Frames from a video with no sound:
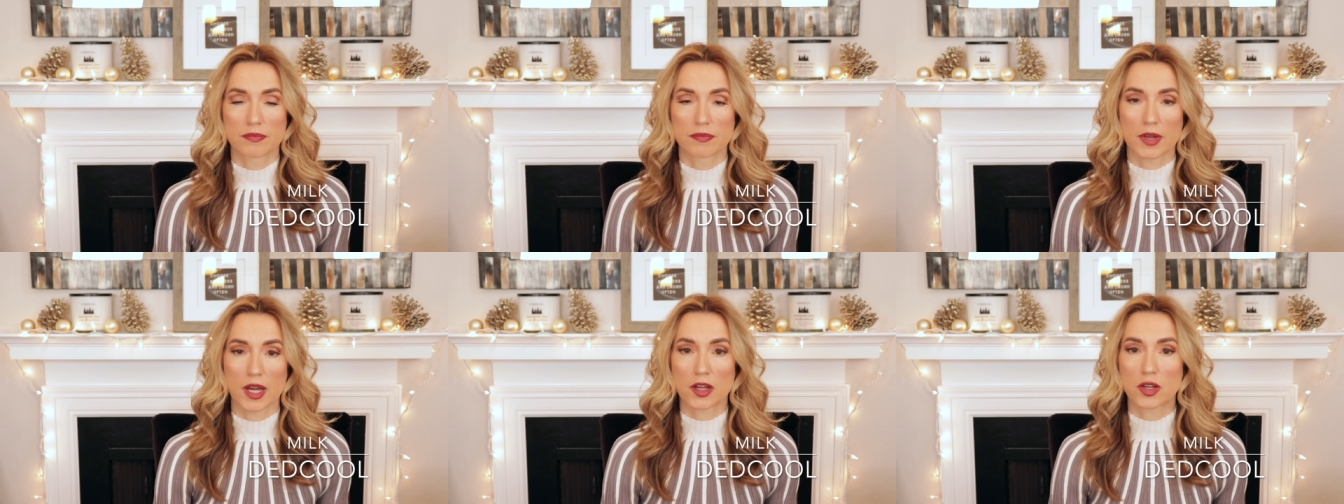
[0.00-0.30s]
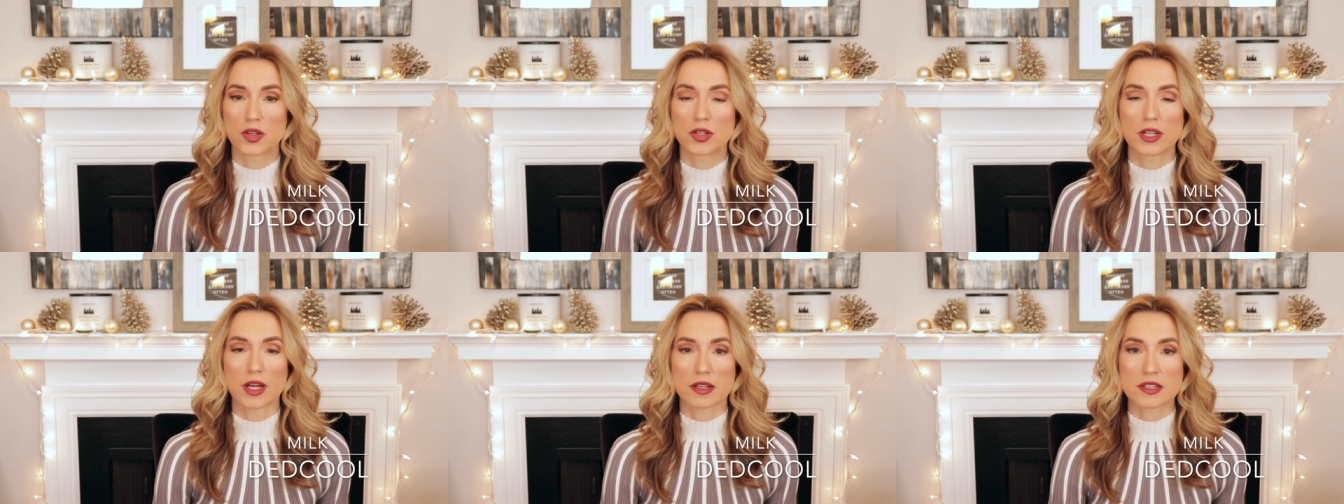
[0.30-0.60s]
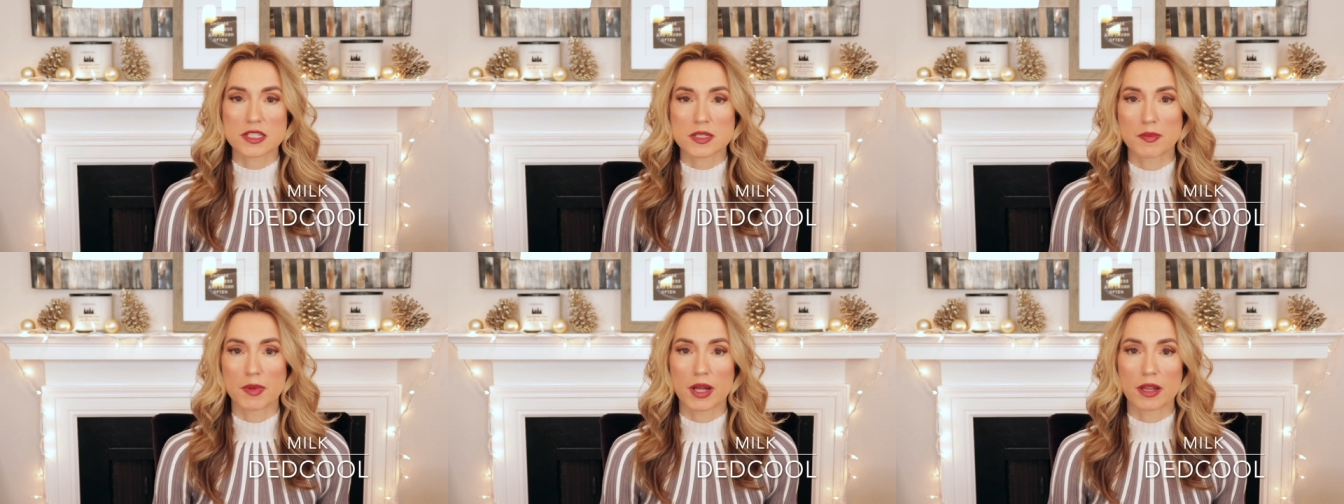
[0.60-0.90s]
I could
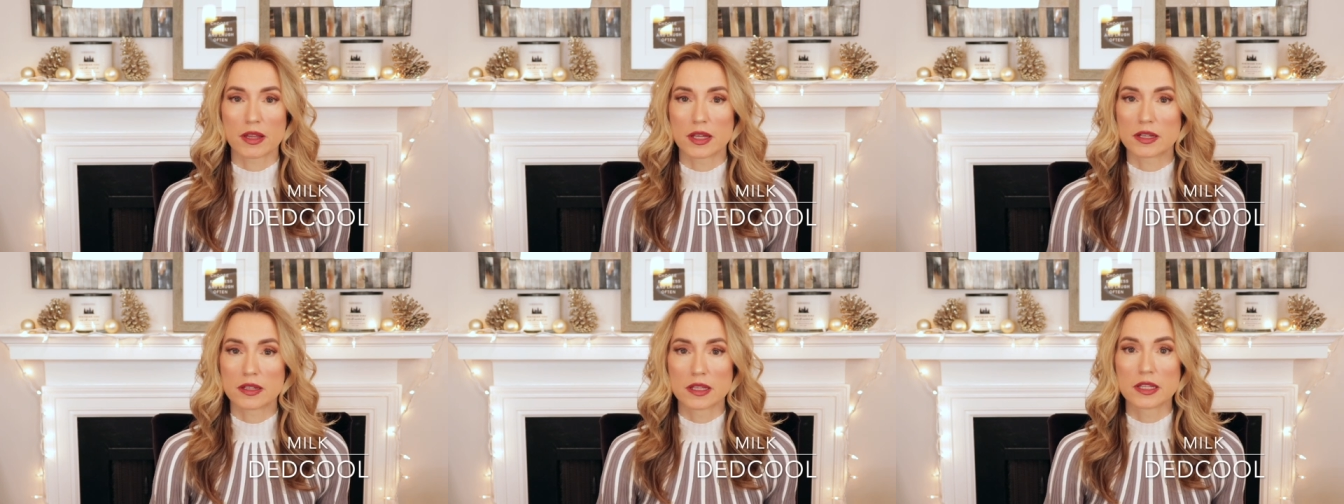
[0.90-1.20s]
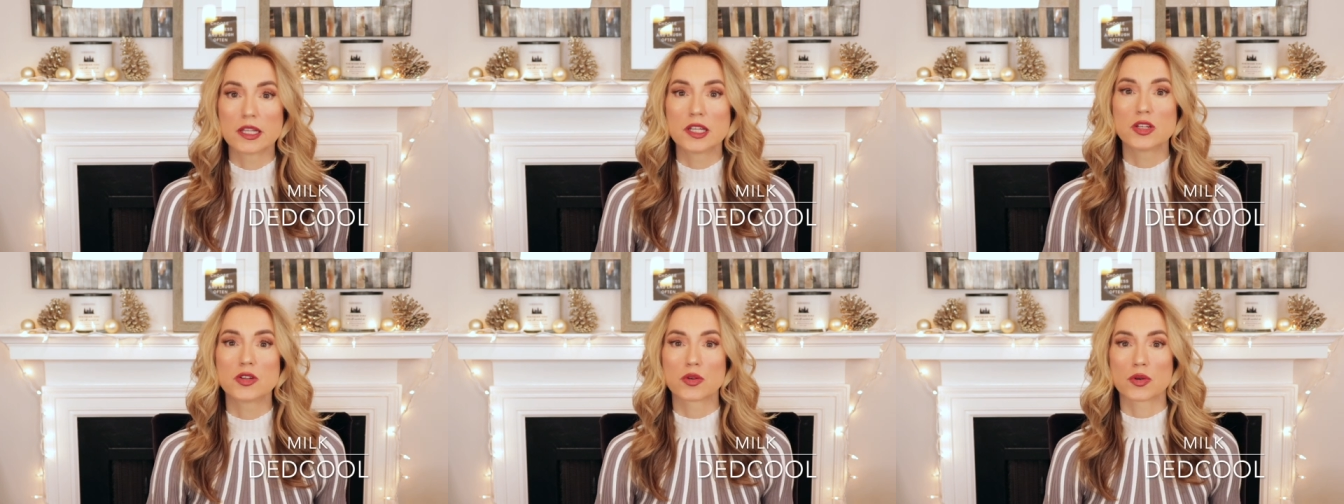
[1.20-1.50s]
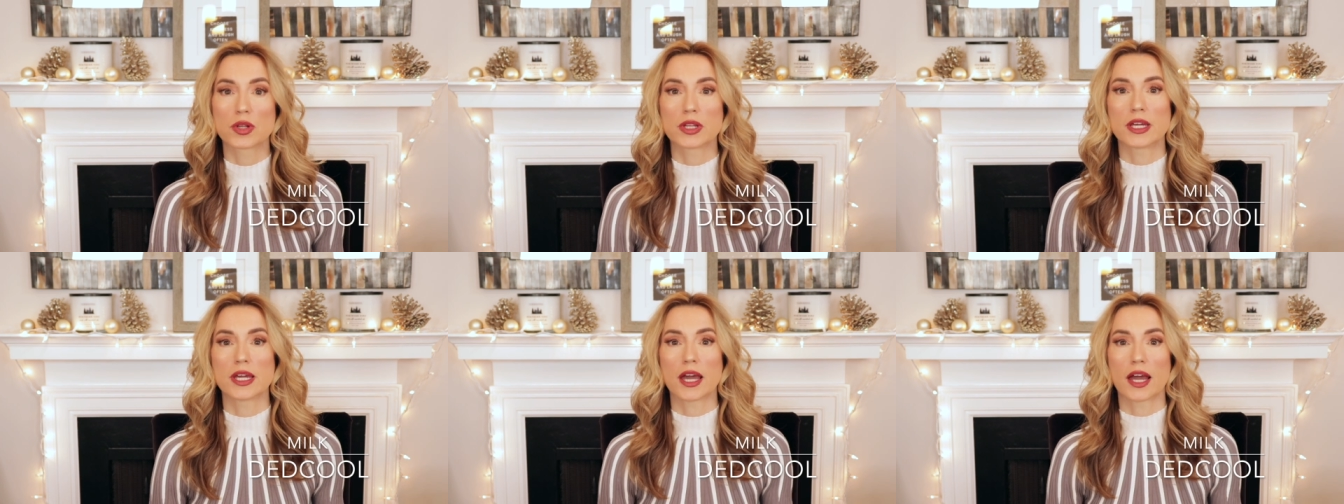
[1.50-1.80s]
not smell it
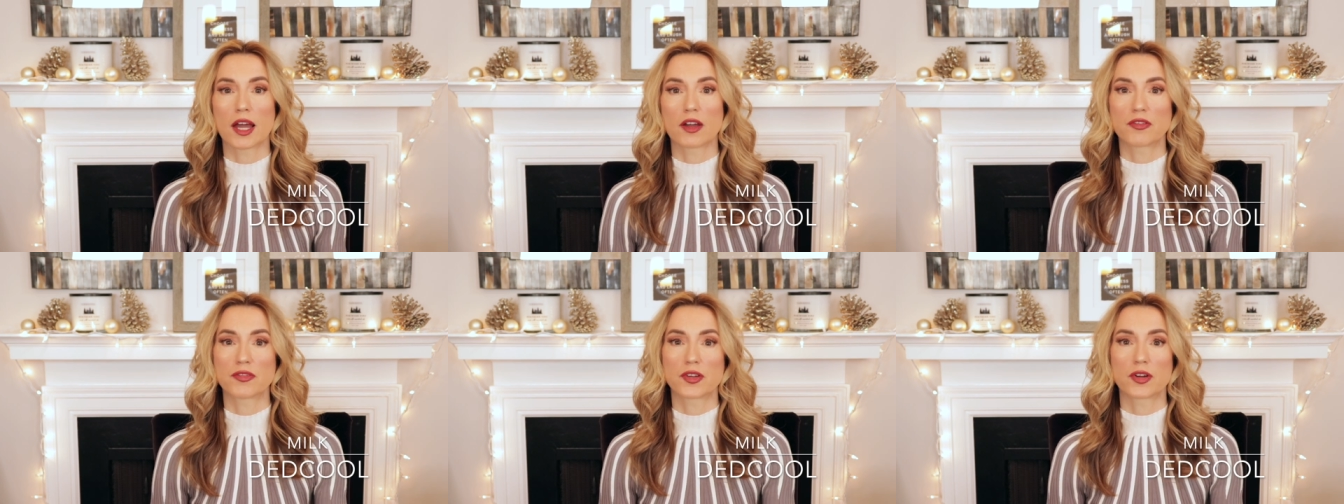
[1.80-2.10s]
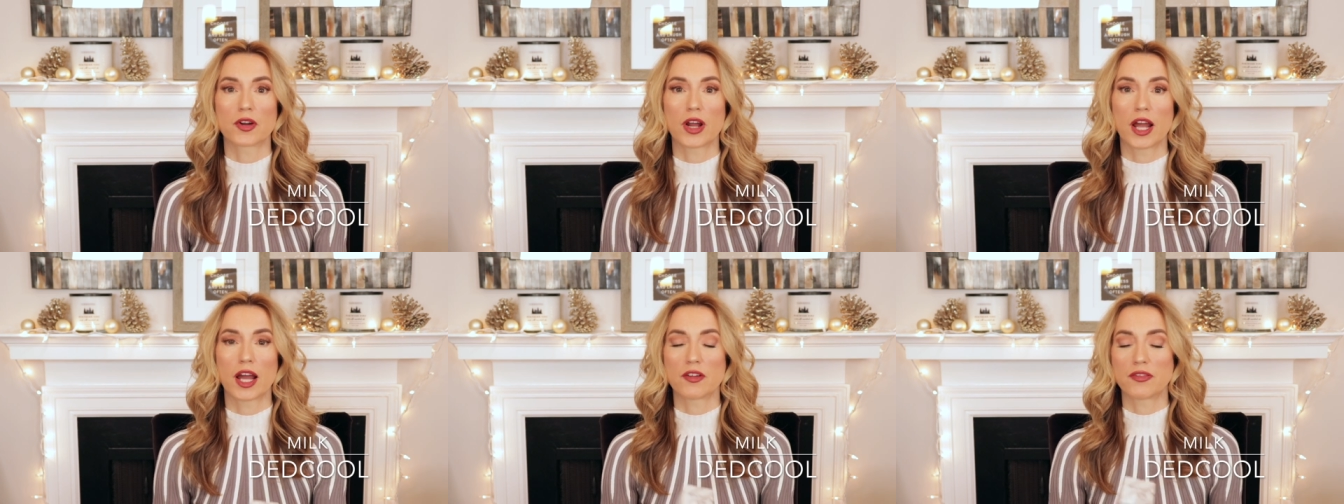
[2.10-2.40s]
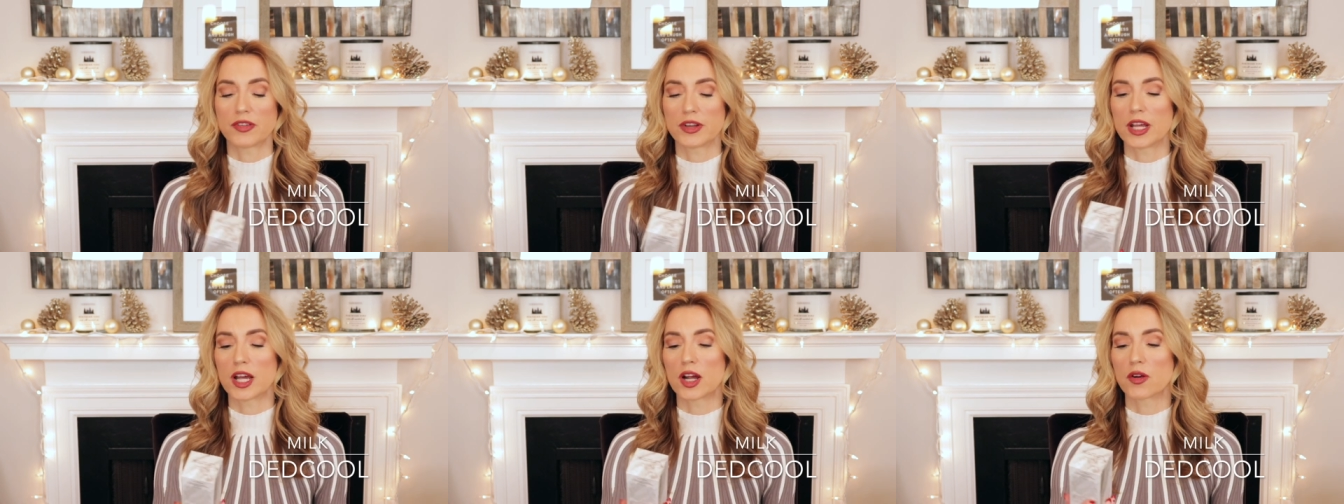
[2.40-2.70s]
literally after
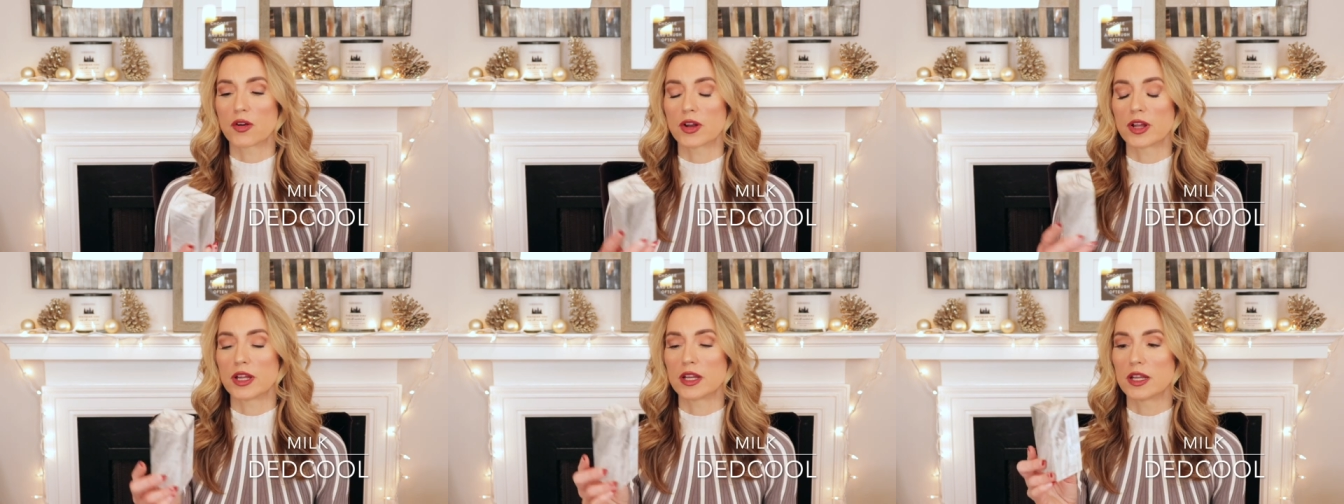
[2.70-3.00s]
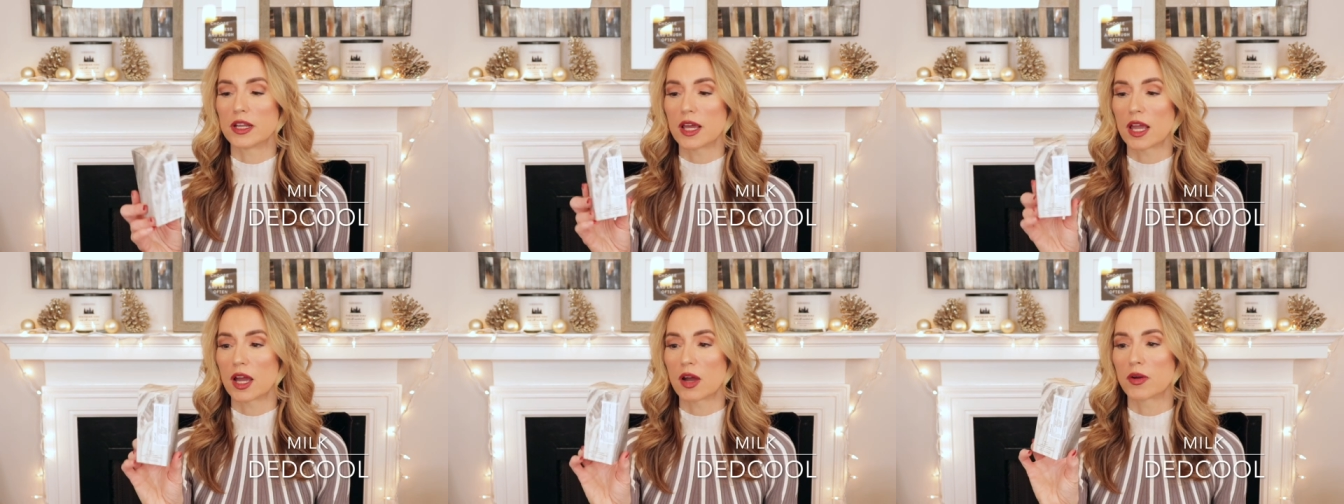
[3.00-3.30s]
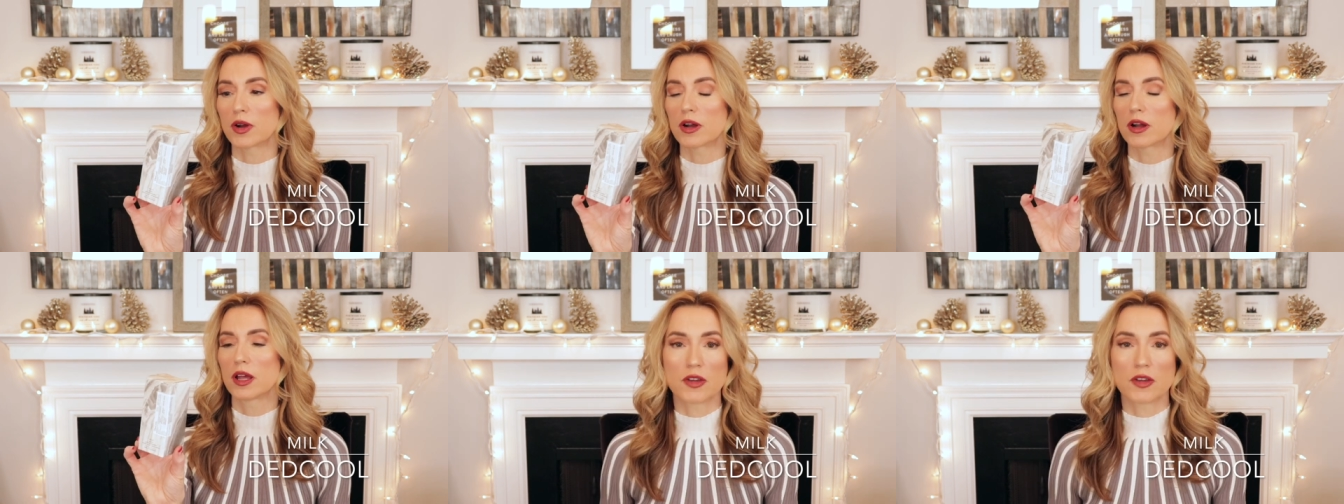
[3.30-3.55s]
half an hour and an hour.